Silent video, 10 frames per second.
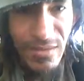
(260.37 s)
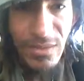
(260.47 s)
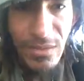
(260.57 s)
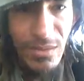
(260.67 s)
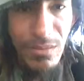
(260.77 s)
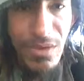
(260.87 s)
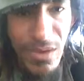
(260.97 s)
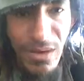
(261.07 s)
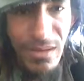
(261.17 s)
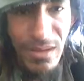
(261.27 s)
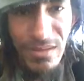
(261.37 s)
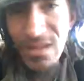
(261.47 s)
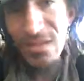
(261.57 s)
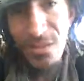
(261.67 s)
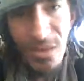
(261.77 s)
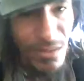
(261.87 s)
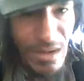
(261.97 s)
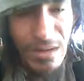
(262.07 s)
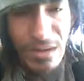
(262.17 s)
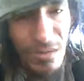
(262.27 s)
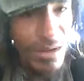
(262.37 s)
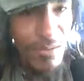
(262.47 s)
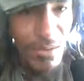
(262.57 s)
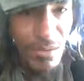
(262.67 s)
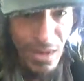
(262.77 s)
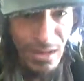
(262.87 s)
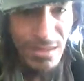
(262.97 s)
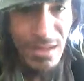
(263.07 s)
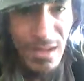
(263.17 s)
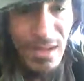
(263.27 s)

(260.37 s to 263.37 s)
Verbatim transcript: for you and Bernard, that you run around and do whatever you want.